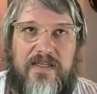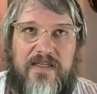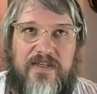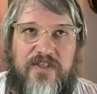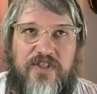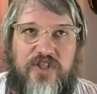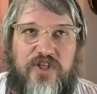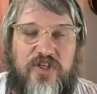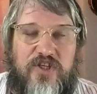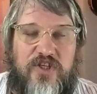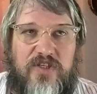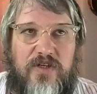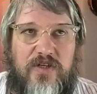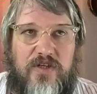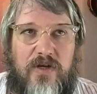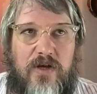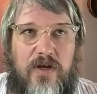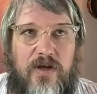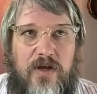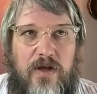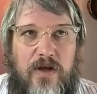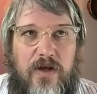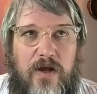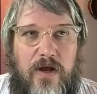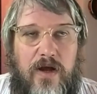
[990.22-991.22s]
just
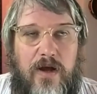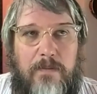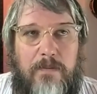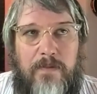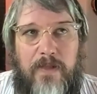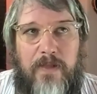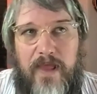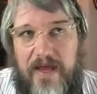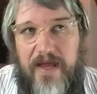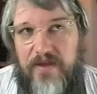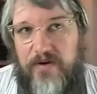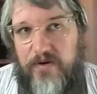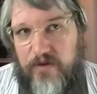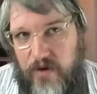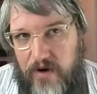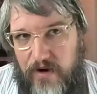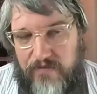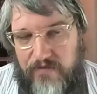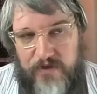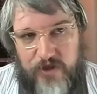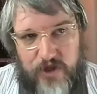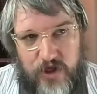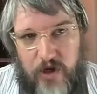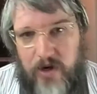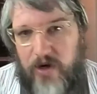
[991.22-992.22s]
a plethora
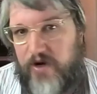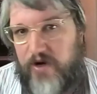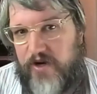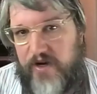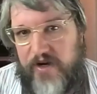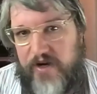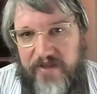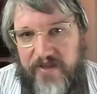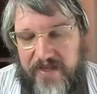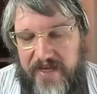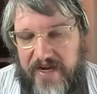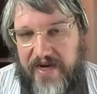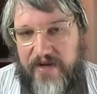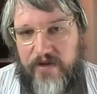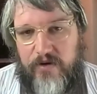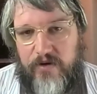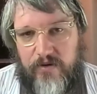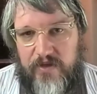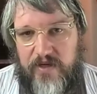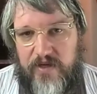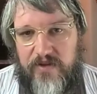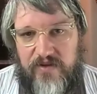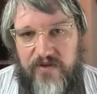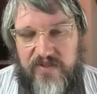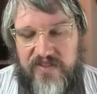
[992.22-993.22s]
of jargon that I
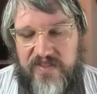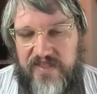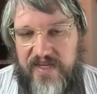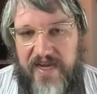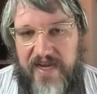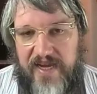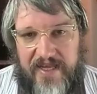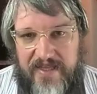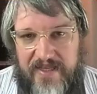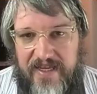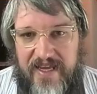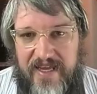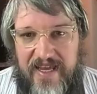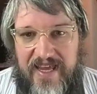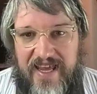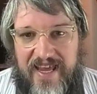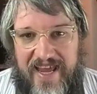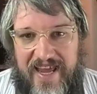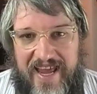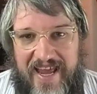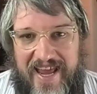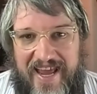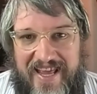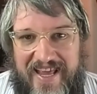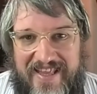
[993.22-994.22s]
don't understand,
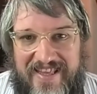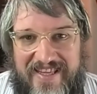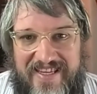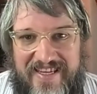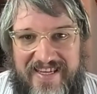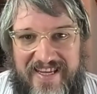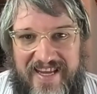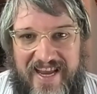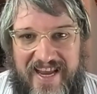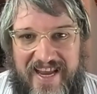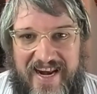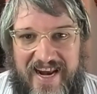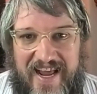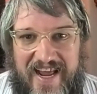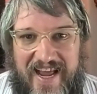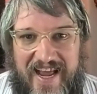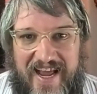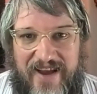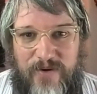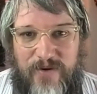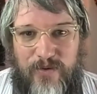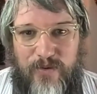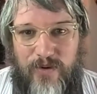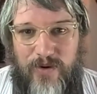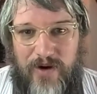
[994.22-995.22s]
and
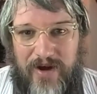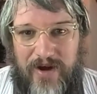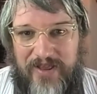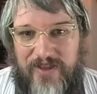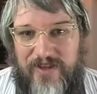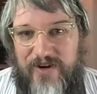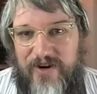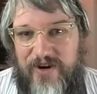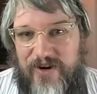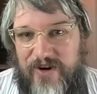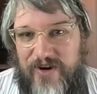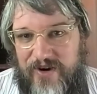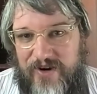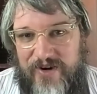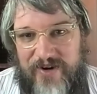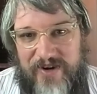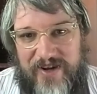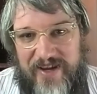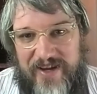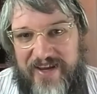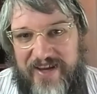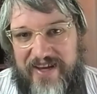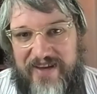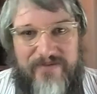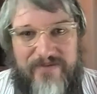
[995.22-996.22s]
I wonder
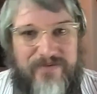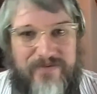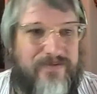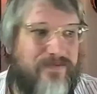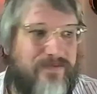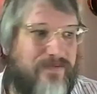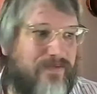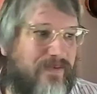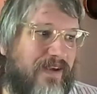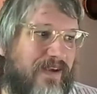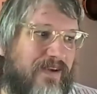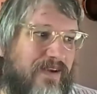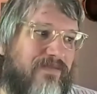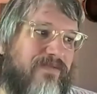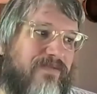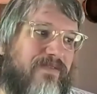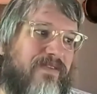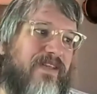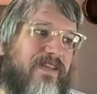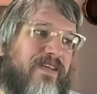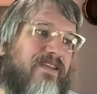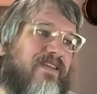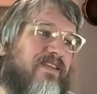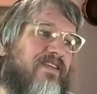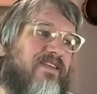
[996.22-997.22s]
if
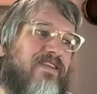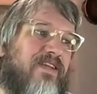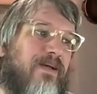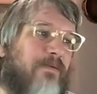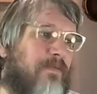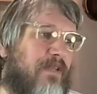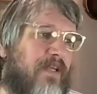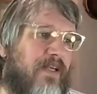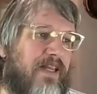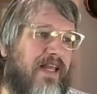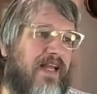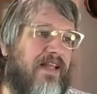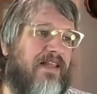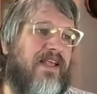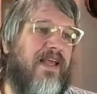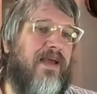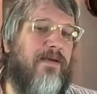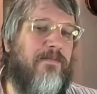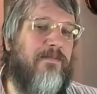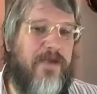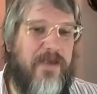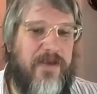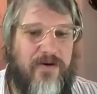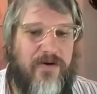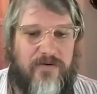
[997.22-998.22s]
this is something that
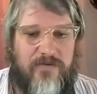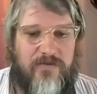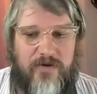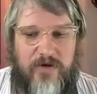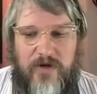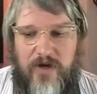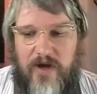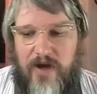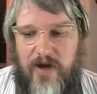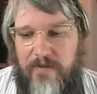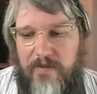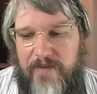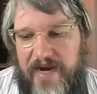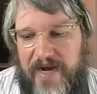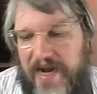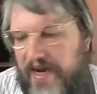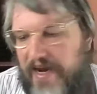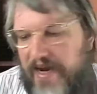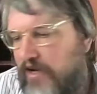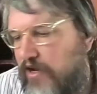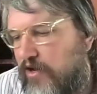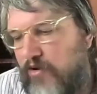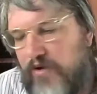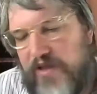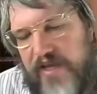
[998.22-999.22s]
can be overcome. And I
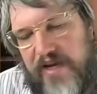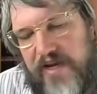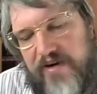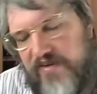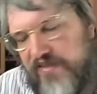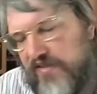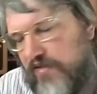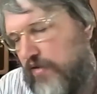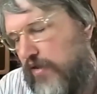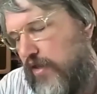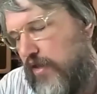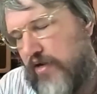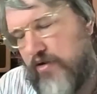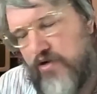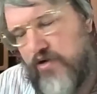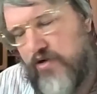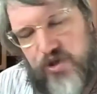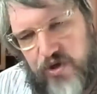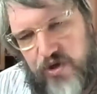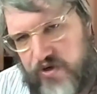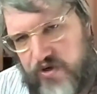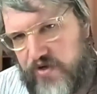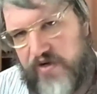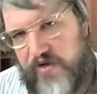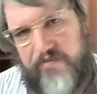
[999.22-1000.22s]
know there's a lot of
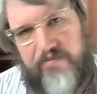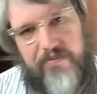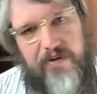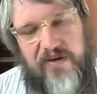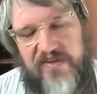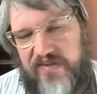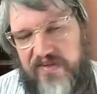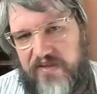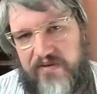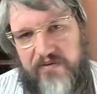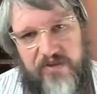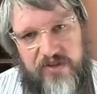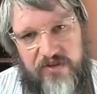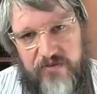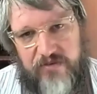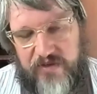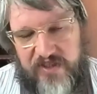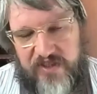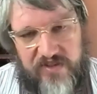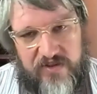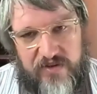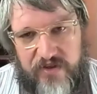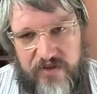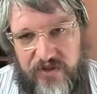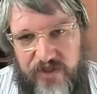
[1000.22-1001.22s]
jargon in positivist
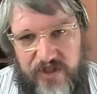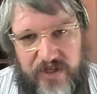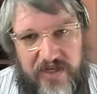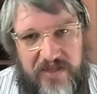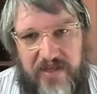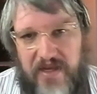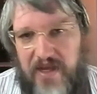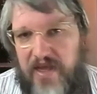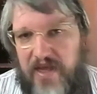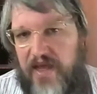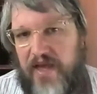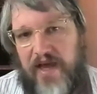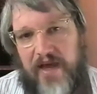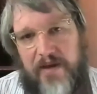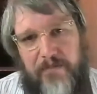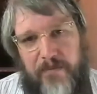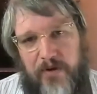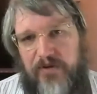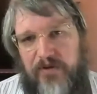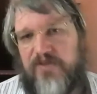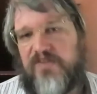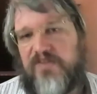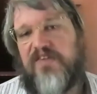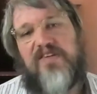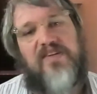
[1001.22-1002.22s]
research and
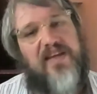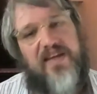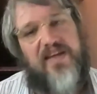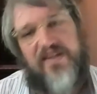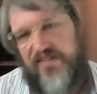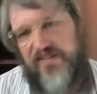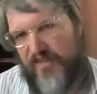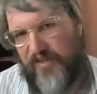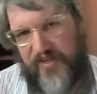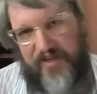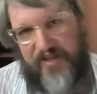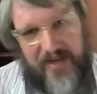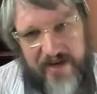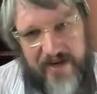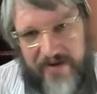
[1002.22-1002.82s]
hypothesis testing.